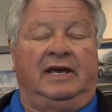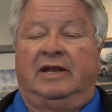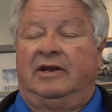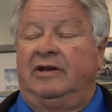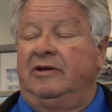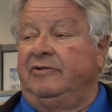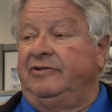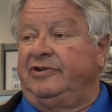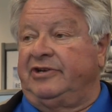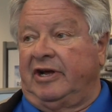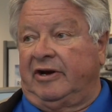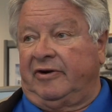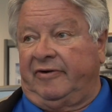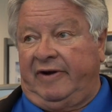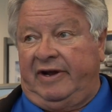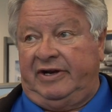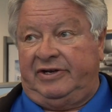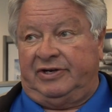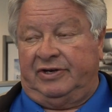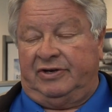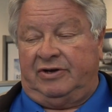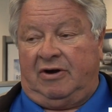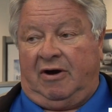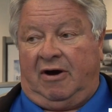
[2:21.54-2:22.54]
a new
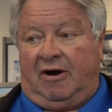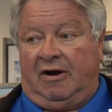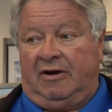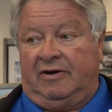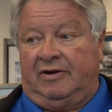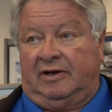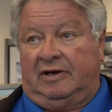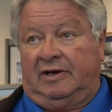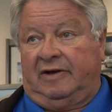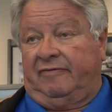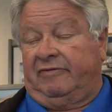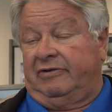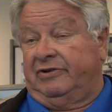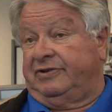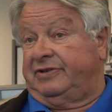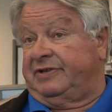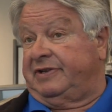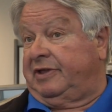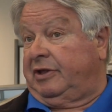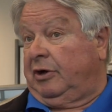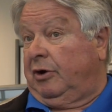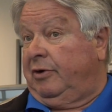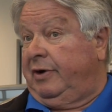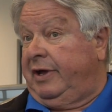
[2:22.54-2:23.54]
generation car delivers
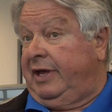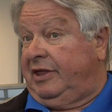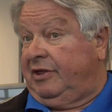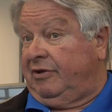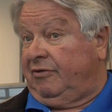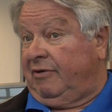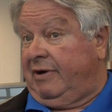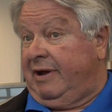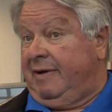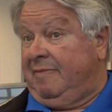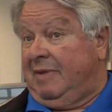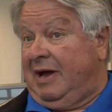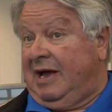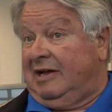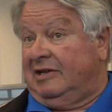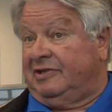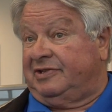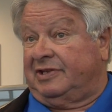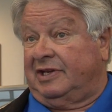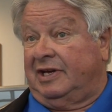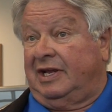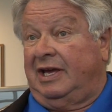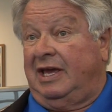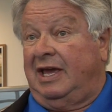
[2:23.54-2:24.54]
33
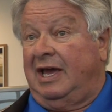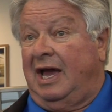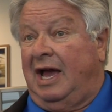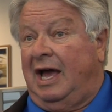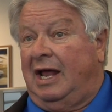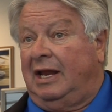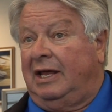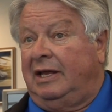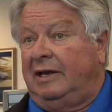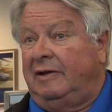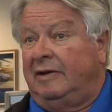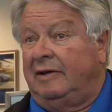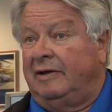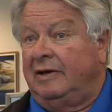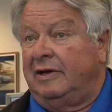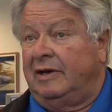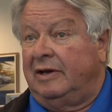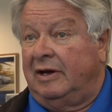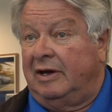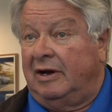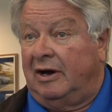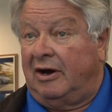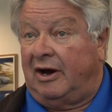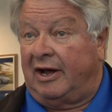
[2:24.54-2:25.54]
miles to the gallon
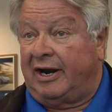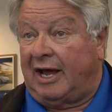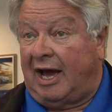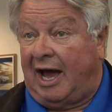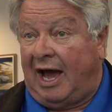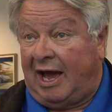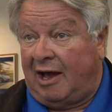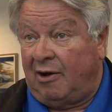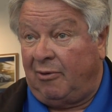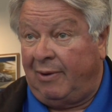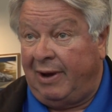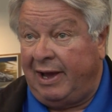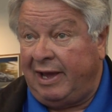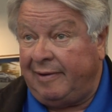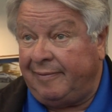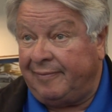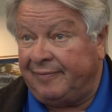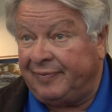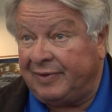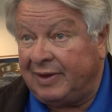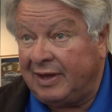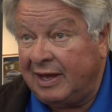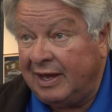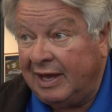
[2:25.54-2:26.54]
on the highway
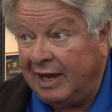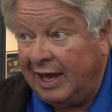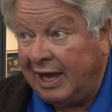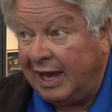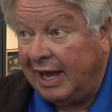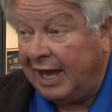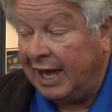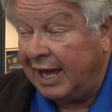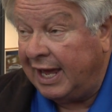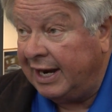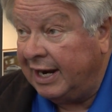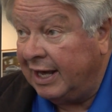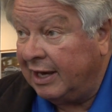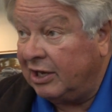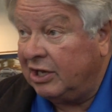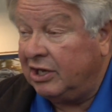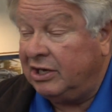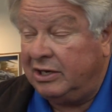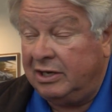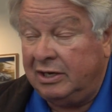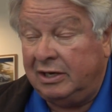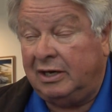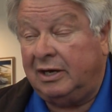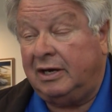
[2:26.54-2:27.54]
and a
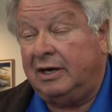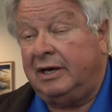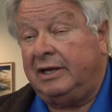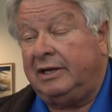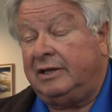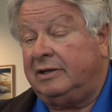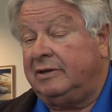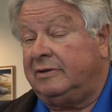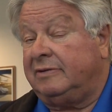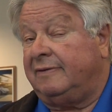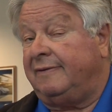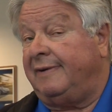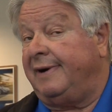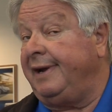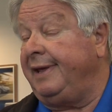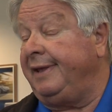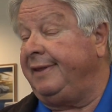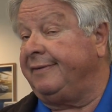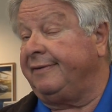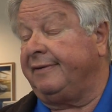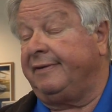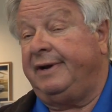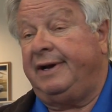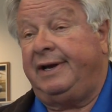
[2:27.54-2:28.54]
good
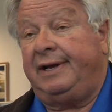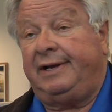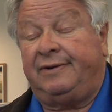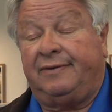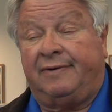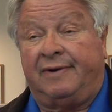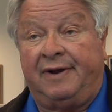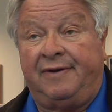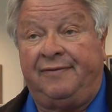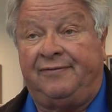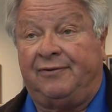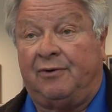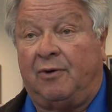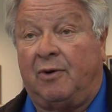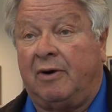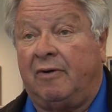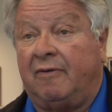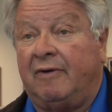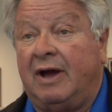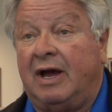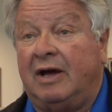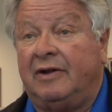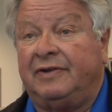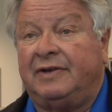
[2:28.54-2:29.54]
23, 24
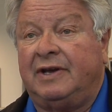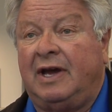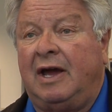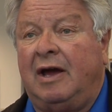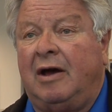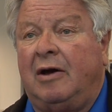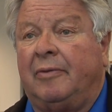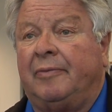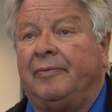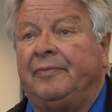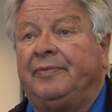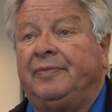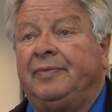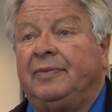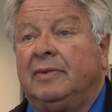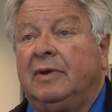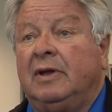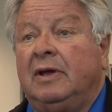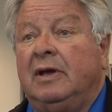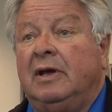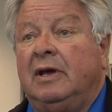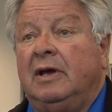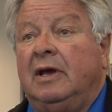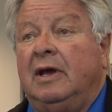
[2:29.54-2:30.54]
around town.
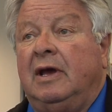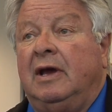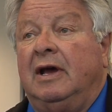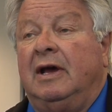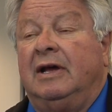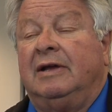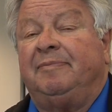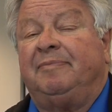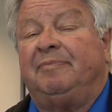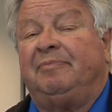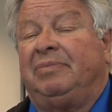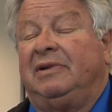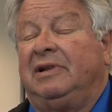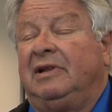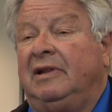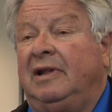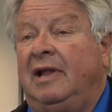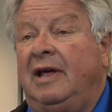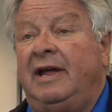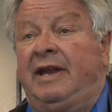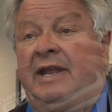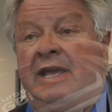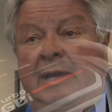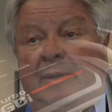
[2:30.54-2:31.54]

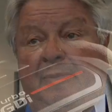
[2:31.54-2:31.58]
Plenty